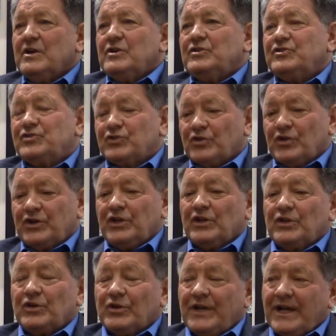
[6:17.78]
Sure, you
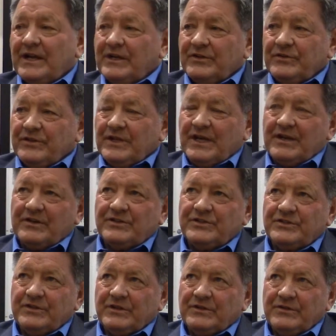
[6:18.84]
learn how
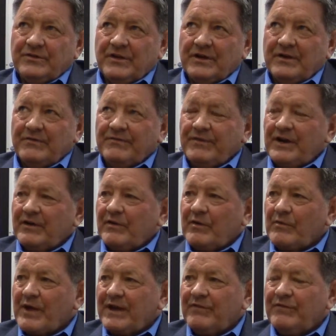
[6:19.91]
to fire
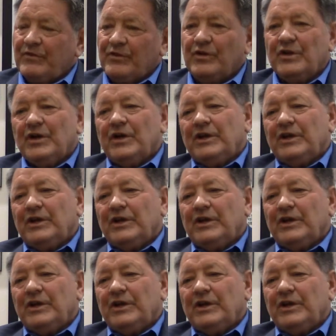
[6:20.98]
a rifle.